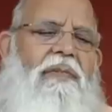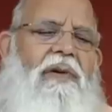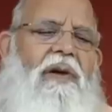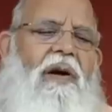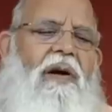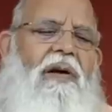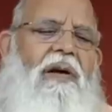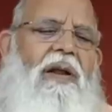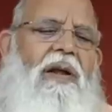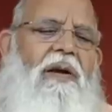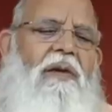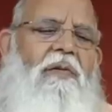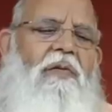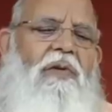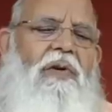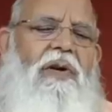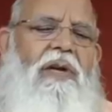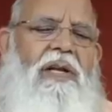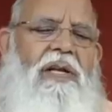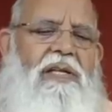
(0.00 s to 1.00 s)
not a good
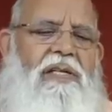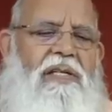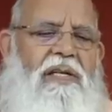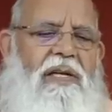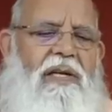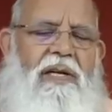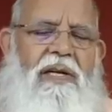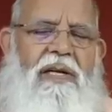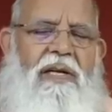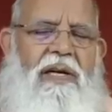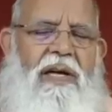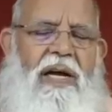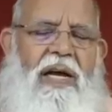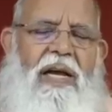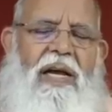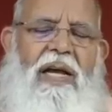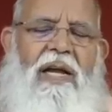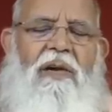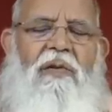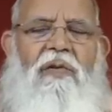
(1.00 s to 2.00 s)
teacher,
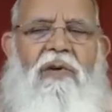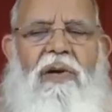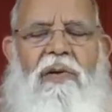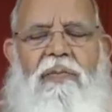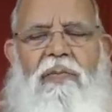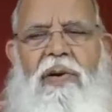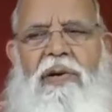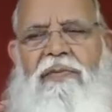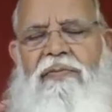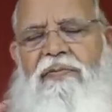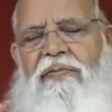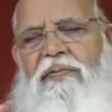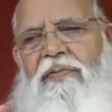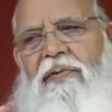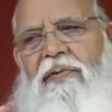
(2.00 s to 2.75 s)
I can only bluff.